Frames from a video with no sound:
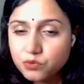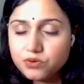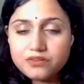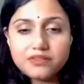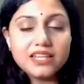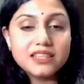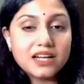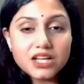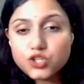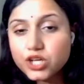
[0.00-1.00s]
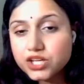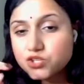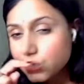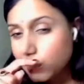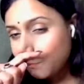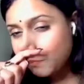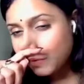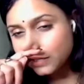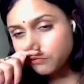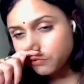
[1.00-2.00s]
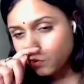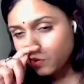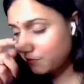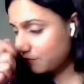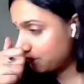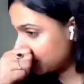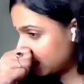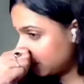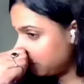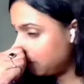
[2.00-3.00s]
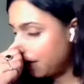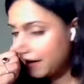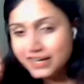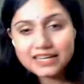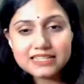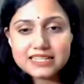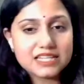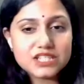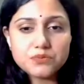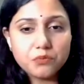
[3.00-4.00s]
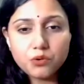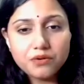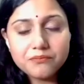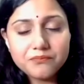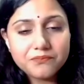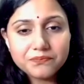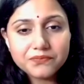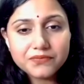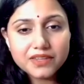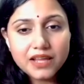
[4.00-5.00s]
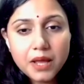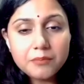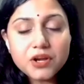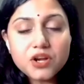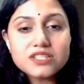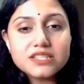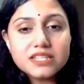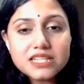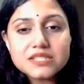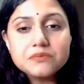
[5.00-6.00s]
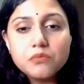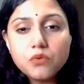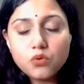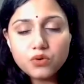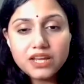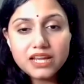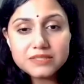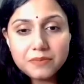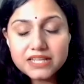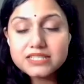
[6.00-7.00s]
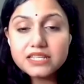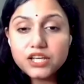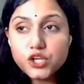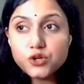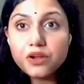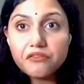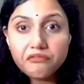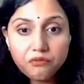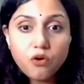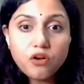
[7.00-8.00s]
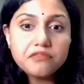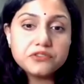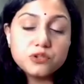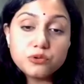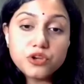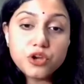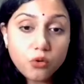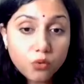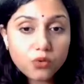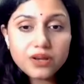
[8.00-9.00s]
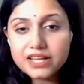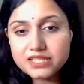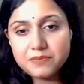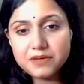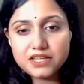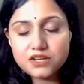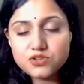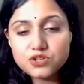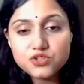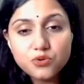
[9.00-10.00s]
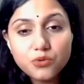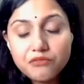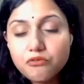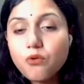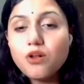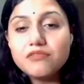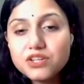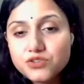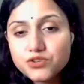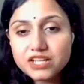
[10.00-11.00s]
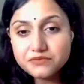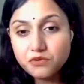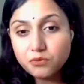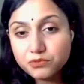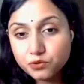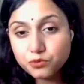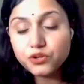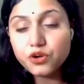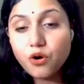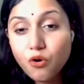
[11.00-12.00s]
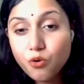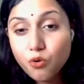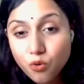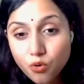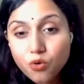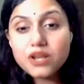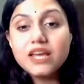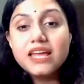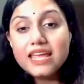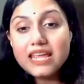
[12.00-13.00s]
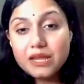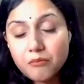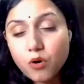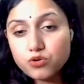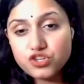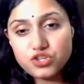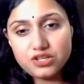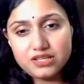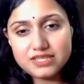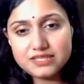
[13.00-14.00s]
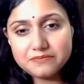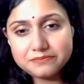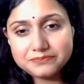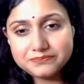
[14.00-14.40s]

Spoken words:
moon in the Ashlesha Pada 4. Very intense moon. Because this moon is basically you evolve through your own expectations, you evolve and transform through your own emotions.